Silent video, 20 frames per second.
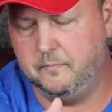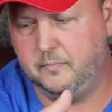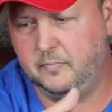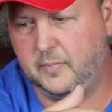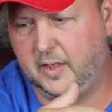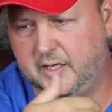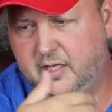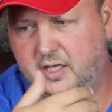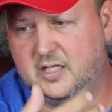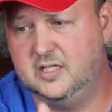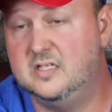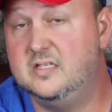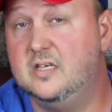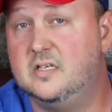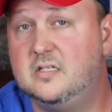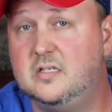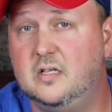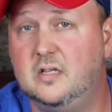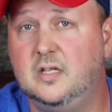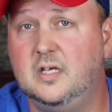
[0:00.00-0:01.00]
like
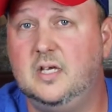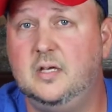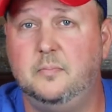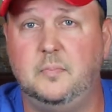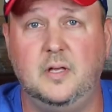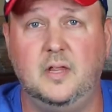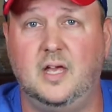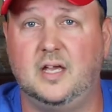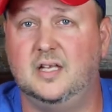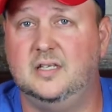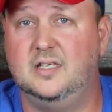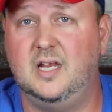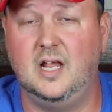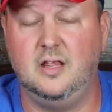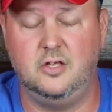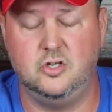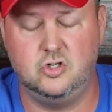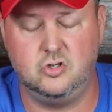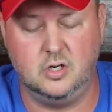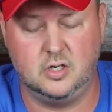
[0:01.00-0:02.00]
consistently, be like a
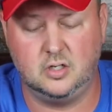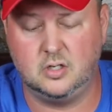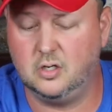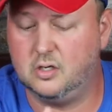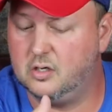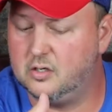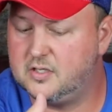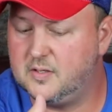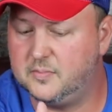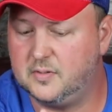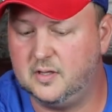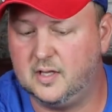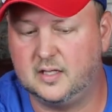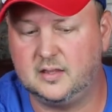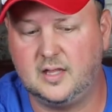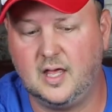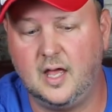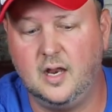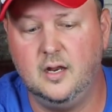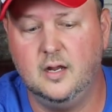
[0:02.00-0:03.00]
daily drinker or something
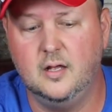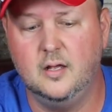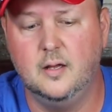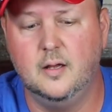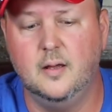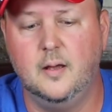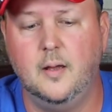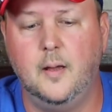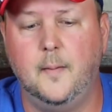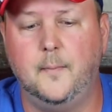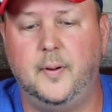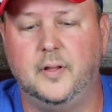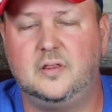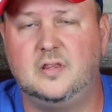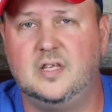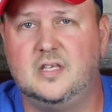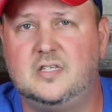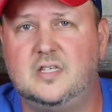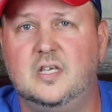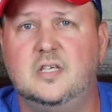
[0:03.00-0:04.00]
like that. But
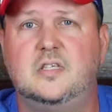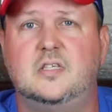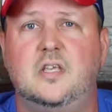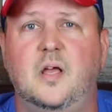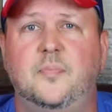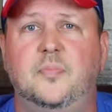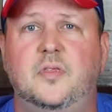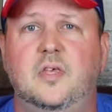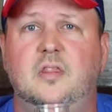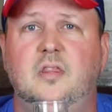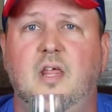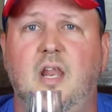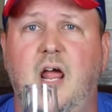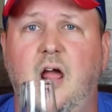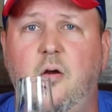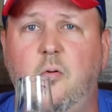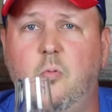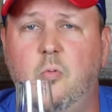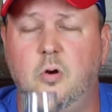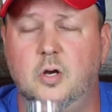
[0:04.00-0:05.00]
this is something that
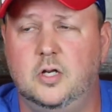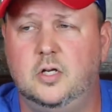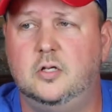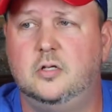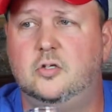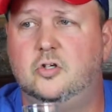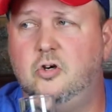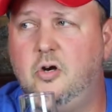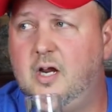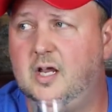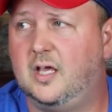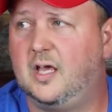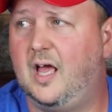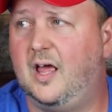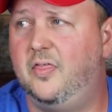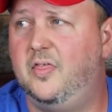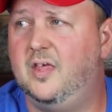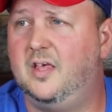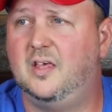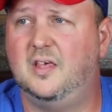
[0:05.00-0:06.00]
I would drink.
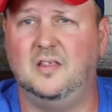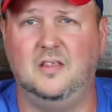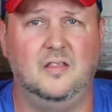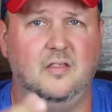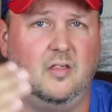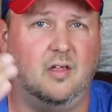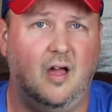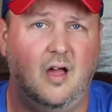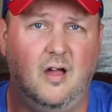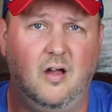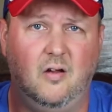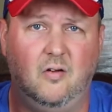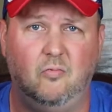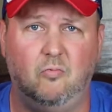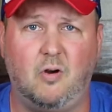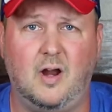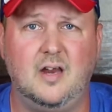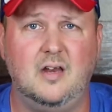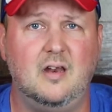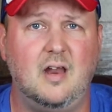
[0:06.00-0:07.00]
I think
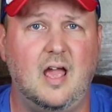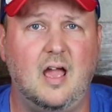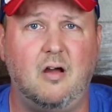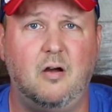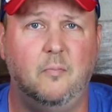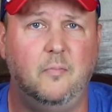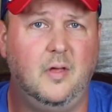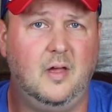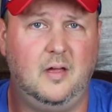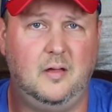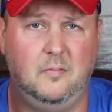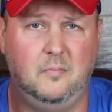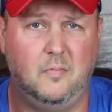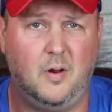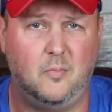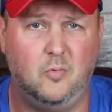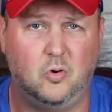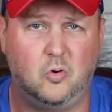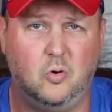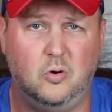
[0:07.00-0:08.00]
right now,
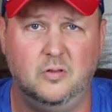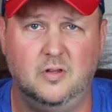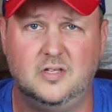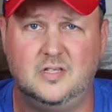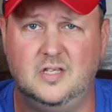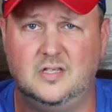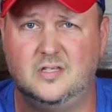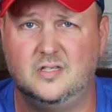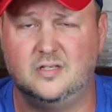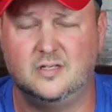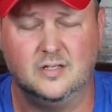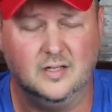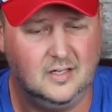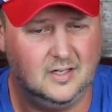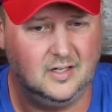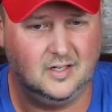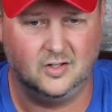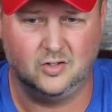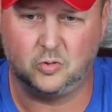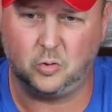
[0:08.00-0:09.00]
I'm recording this, it's
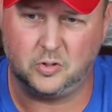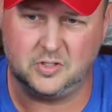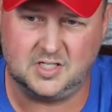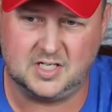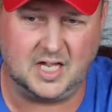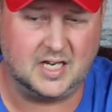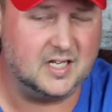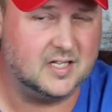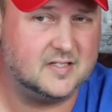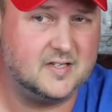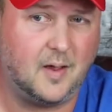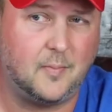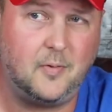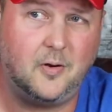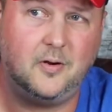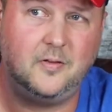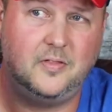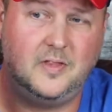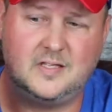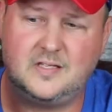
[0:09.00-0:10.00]
towards the end of
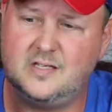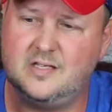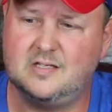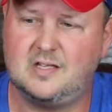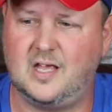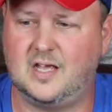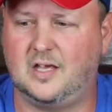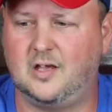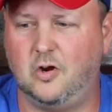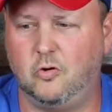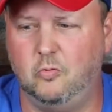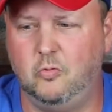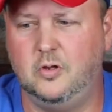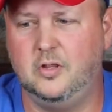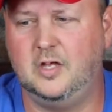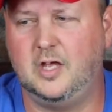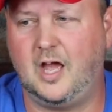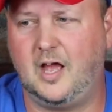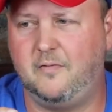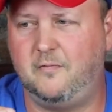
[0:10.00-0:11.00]
summer. This is like
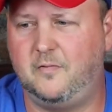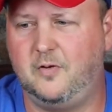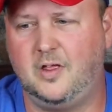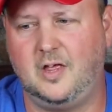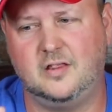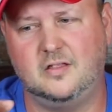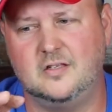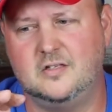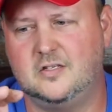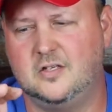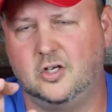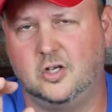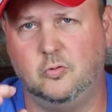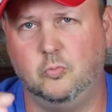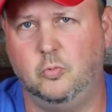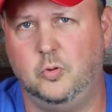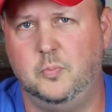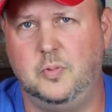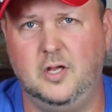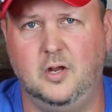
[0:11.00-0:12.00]
I feel like this
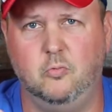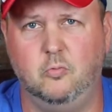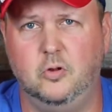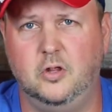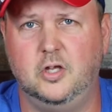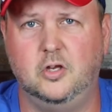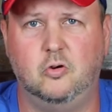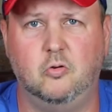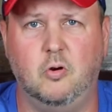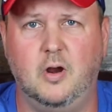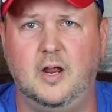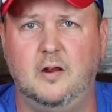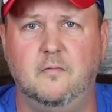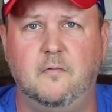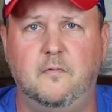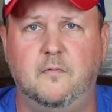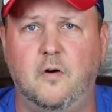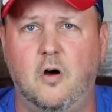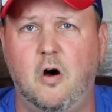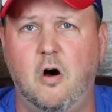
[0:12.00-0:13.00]
would be a really great
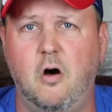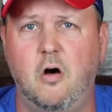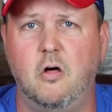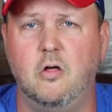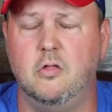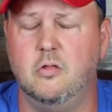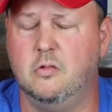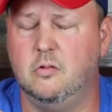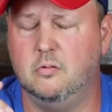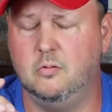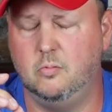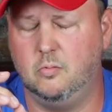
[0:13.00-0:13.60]
fall